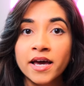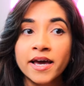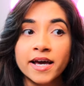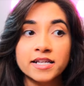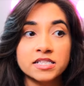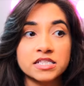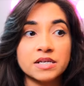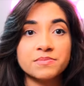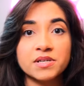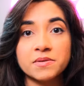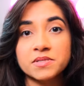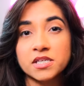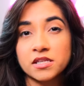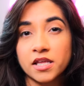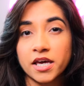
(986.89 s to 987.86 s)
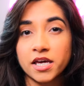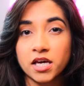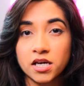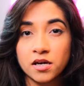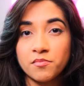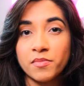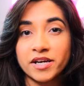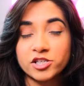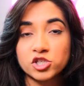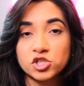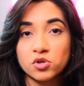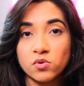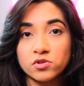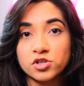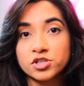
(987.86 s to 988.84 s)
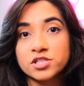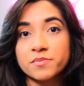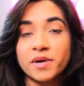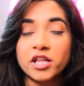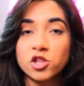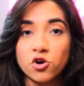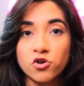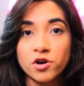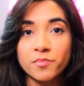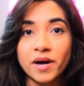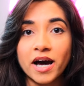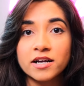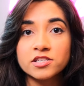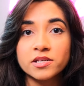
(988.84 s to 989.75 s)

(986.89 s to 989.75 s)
and sometimes in like my shoulders and my lower back.